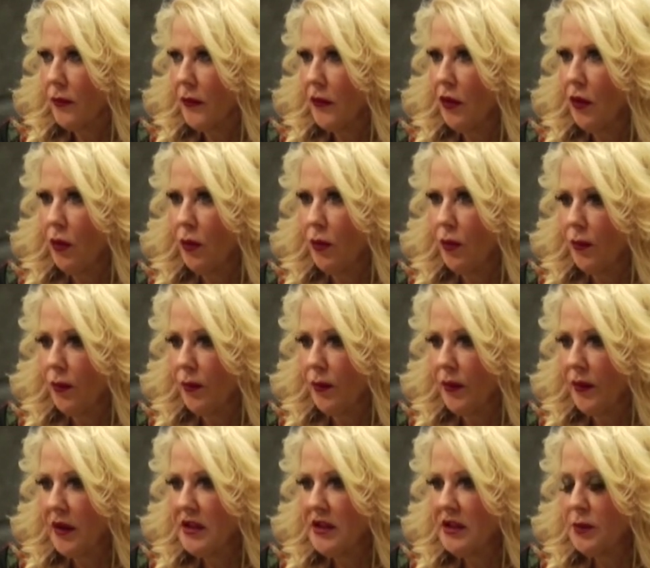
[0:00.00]
No.
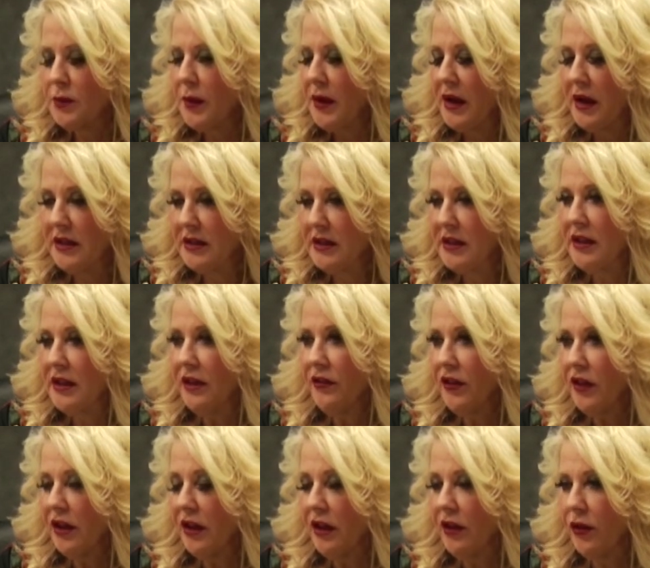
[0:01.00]
A
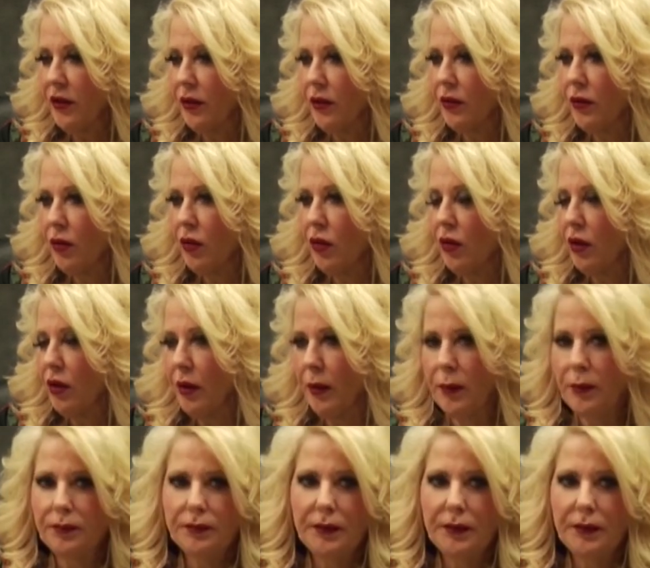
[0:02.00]
significant other or